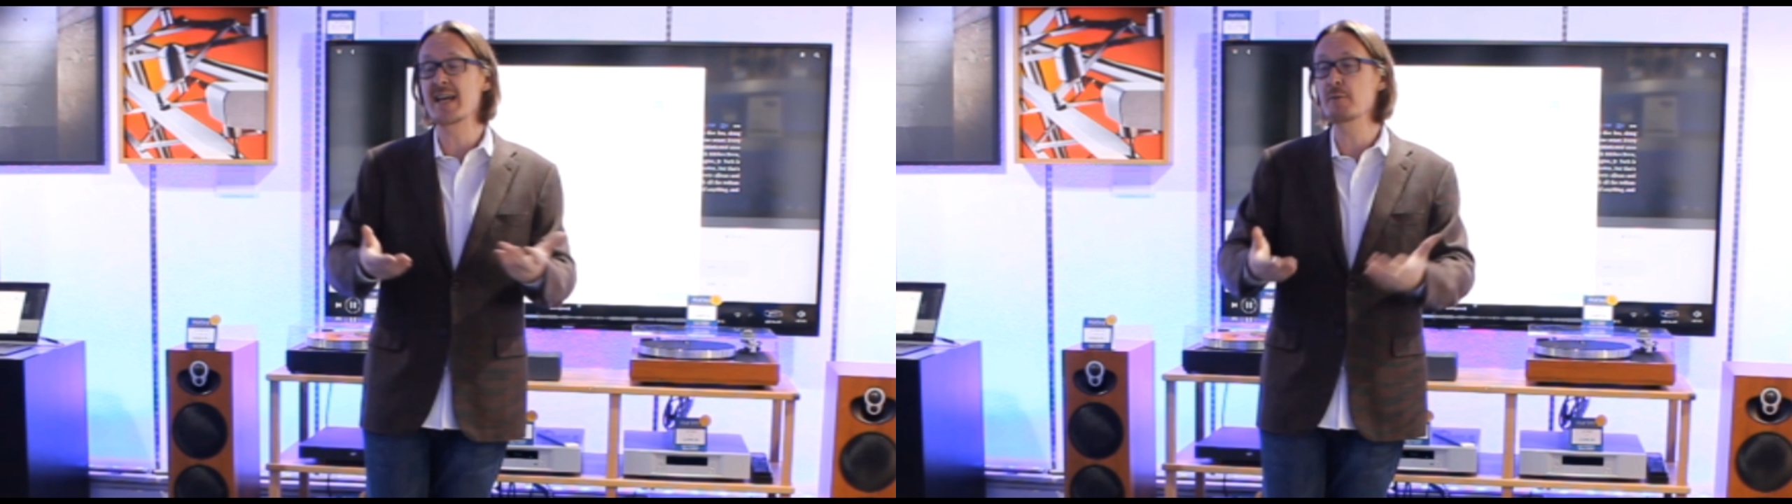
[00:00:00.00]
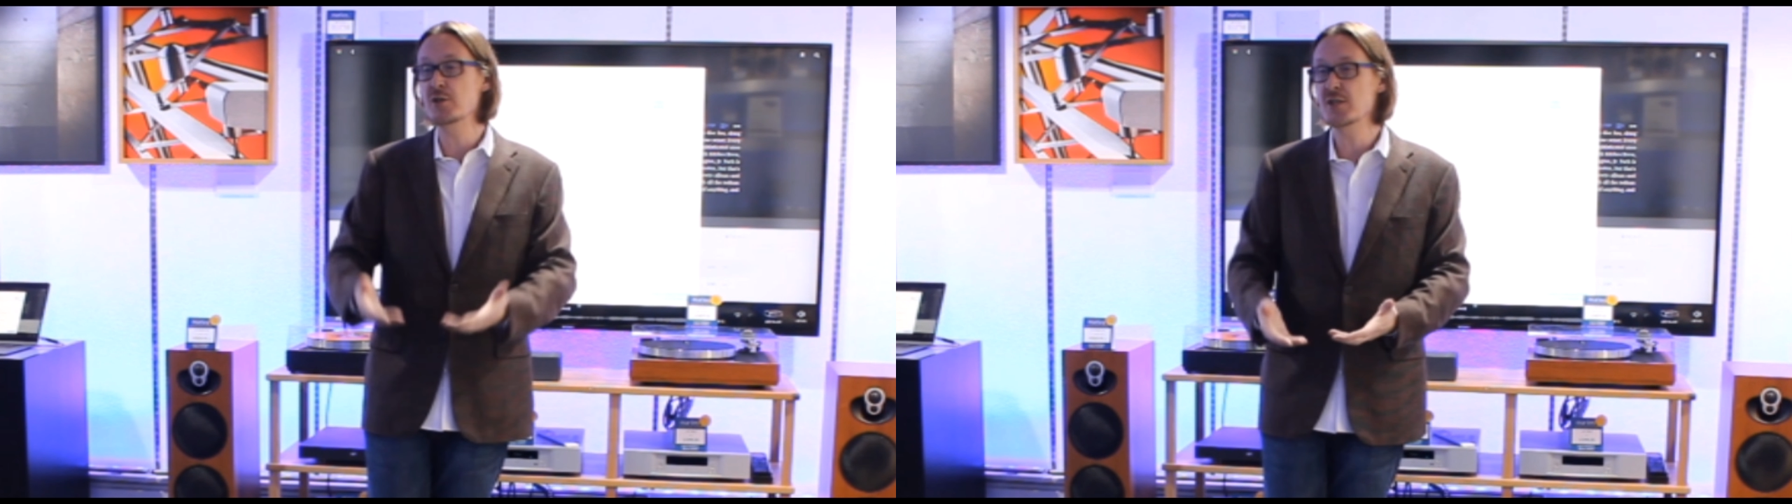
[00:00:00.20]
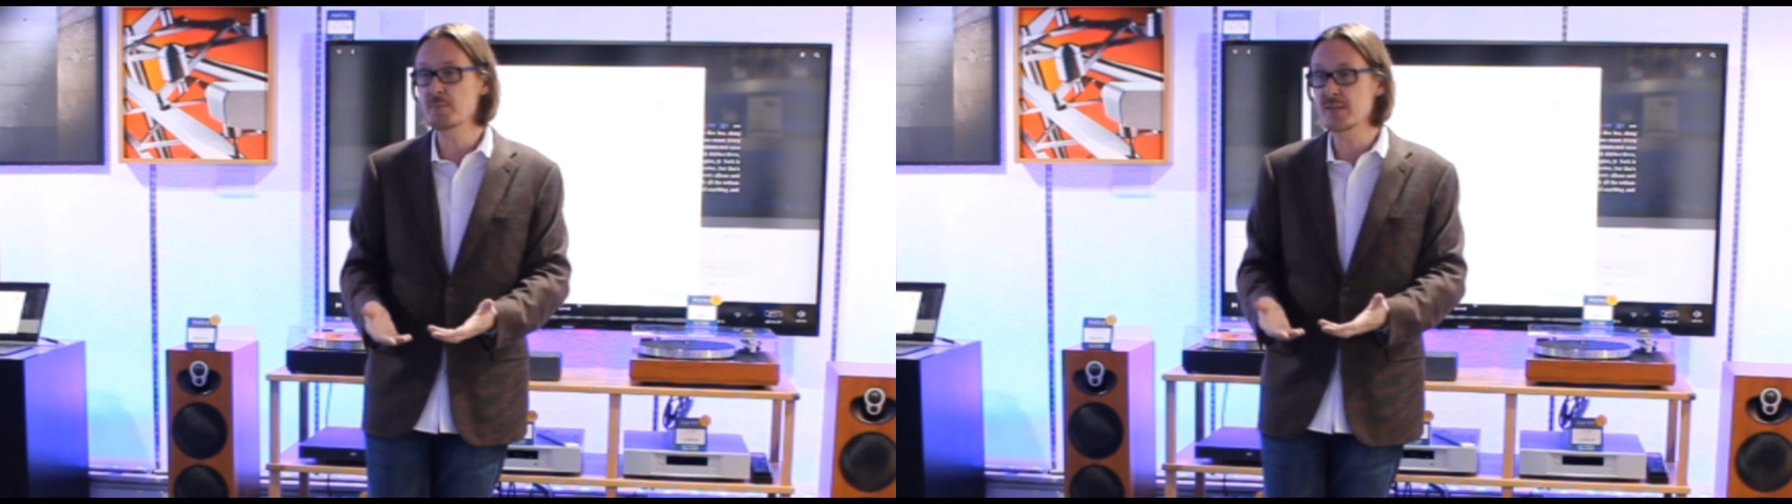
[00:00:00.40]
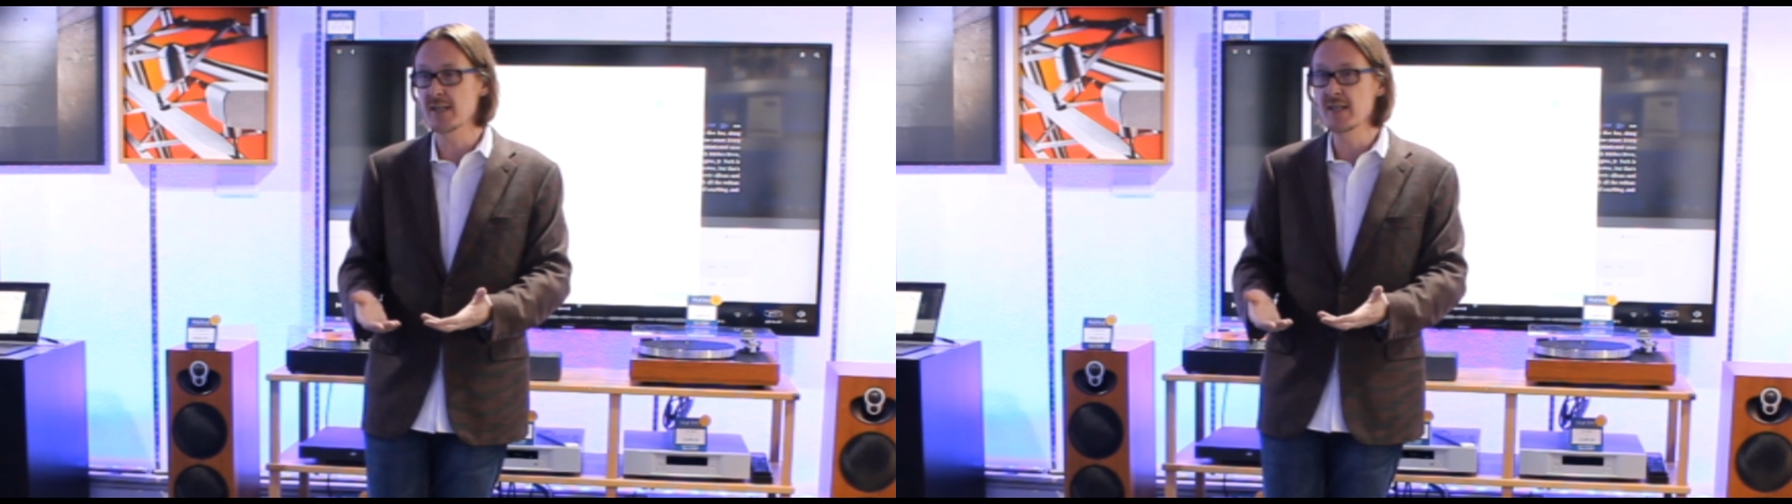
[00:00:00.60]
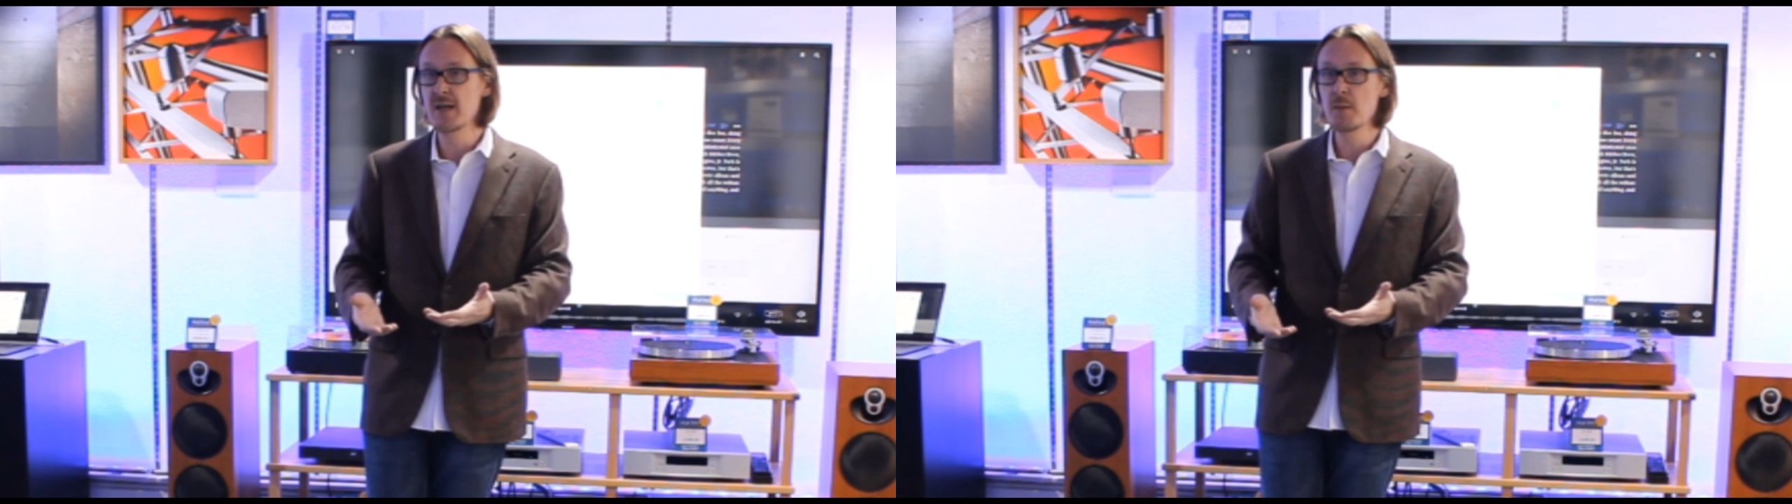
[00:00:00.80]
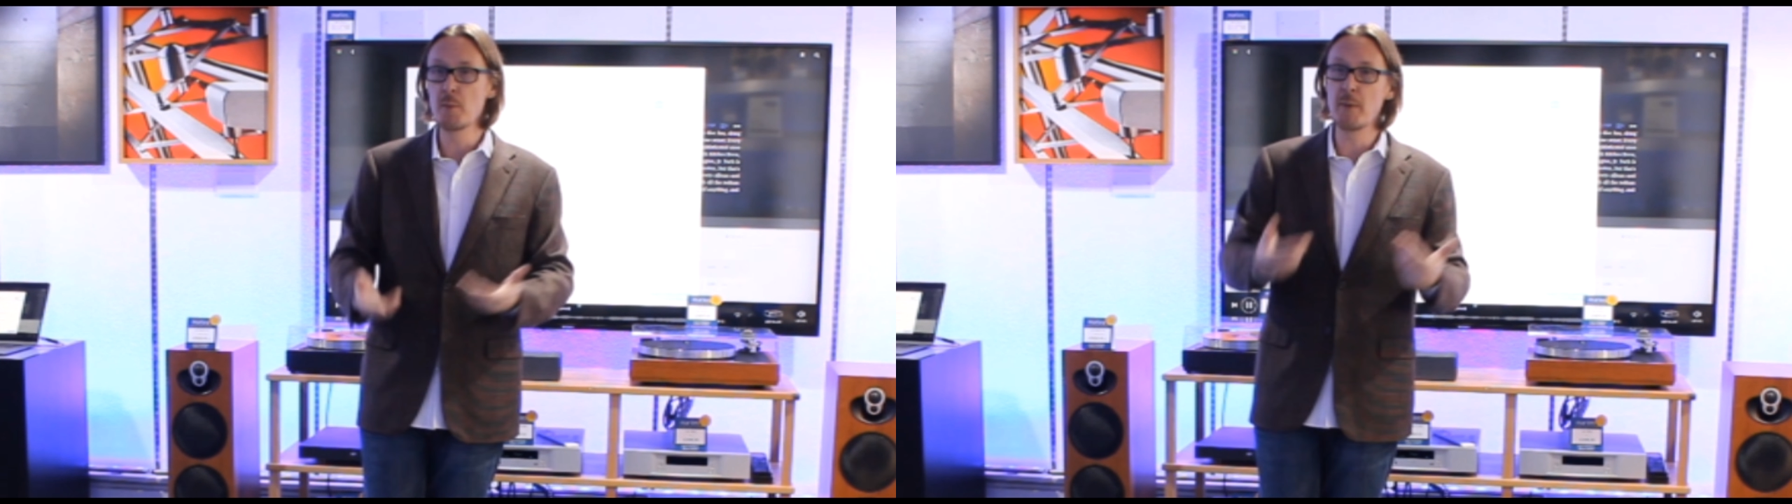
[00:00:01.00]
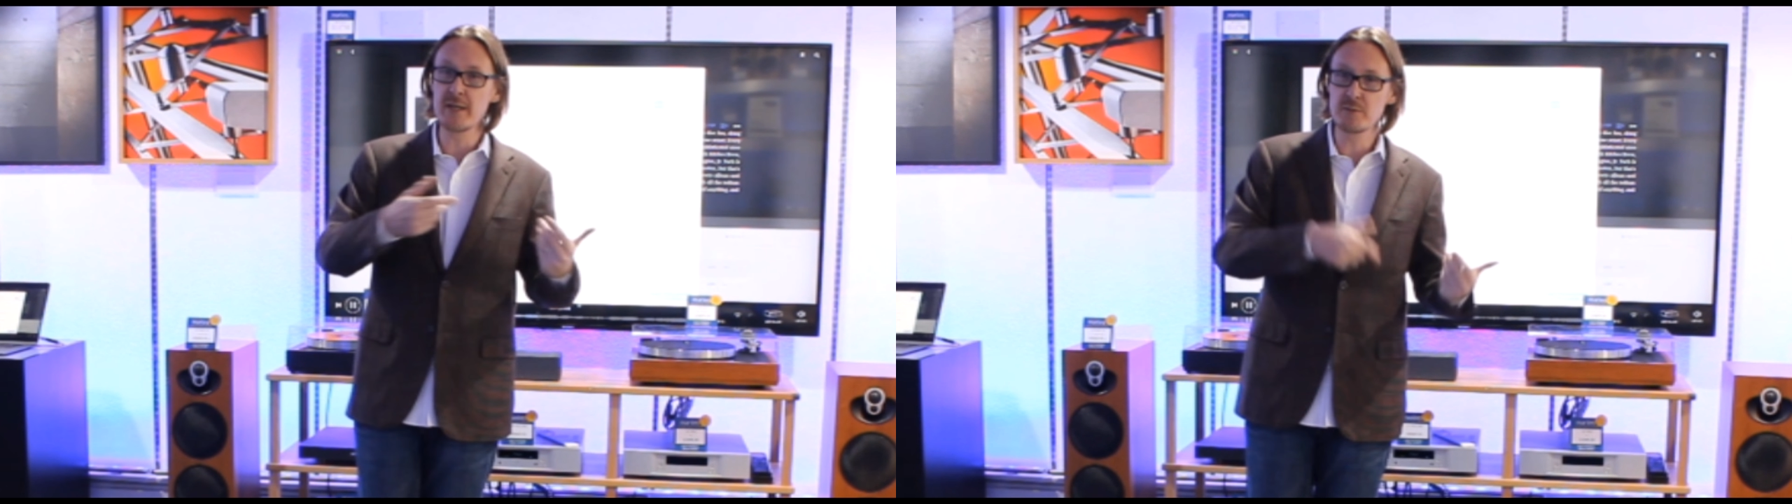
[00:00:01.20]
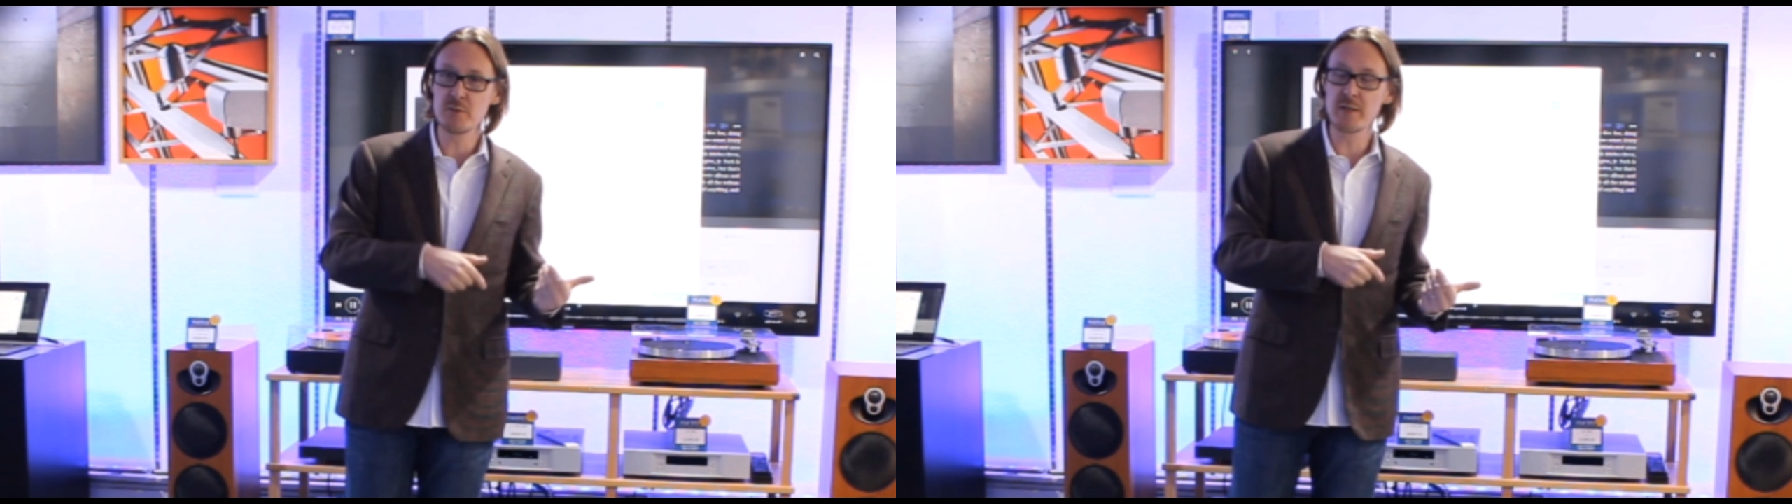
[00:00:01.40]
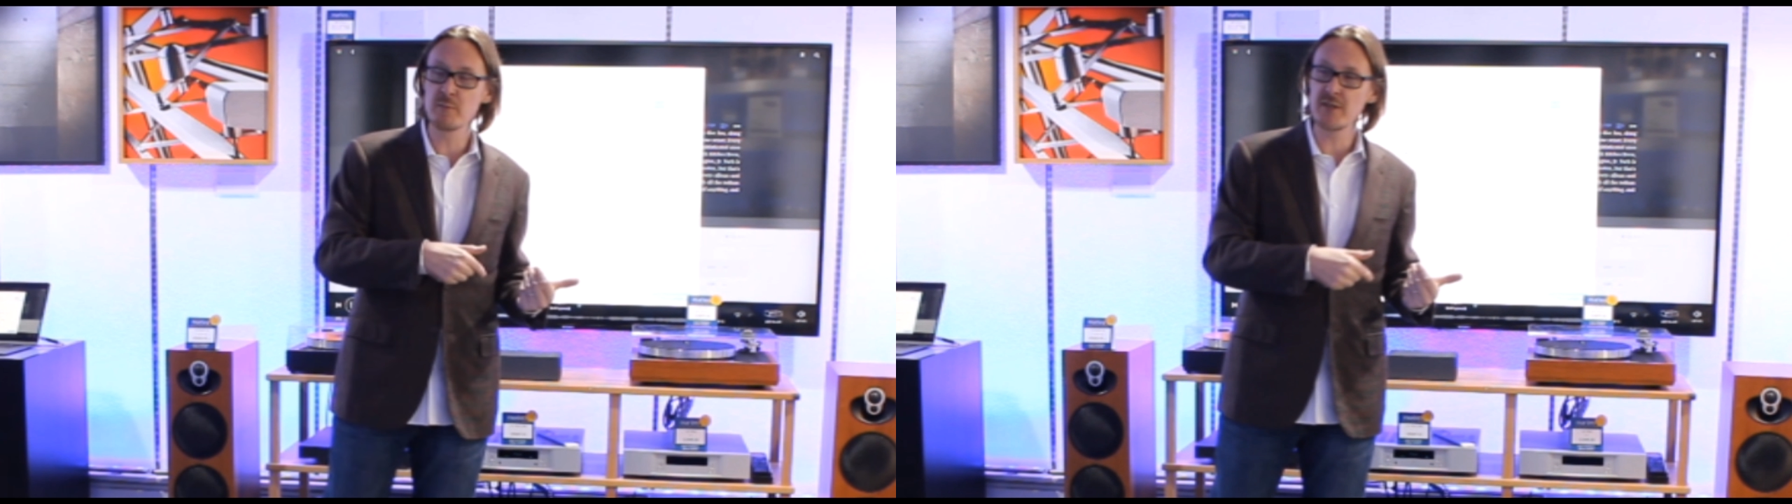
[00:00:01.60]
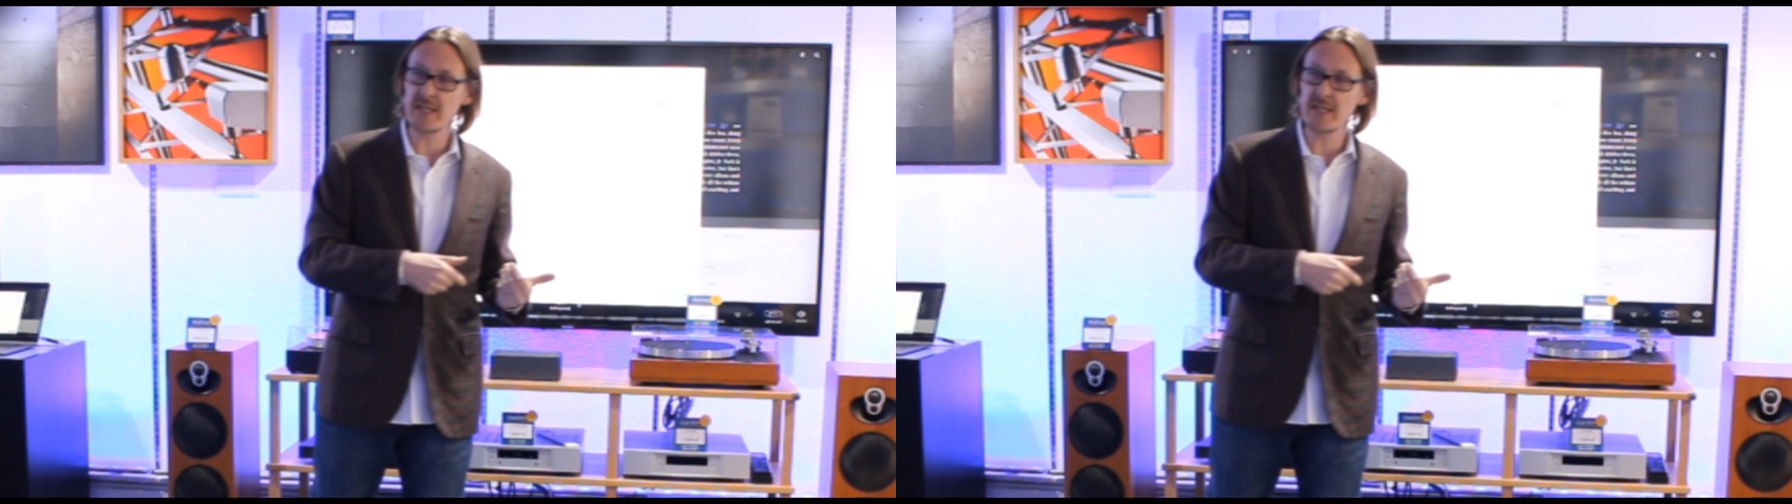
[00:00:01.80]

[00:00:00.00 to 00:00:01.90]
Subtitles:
we shipped it. But by doing it with